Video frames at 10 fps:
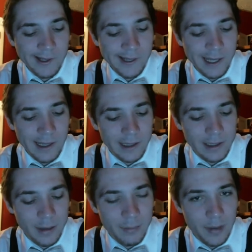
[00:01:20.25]
and then
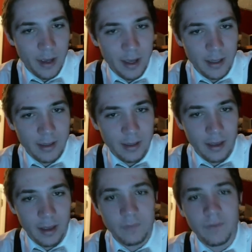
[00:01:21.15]
come back at
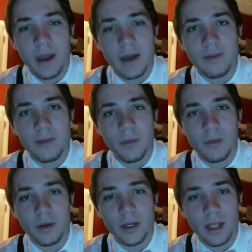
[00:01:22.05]
like five in the morning,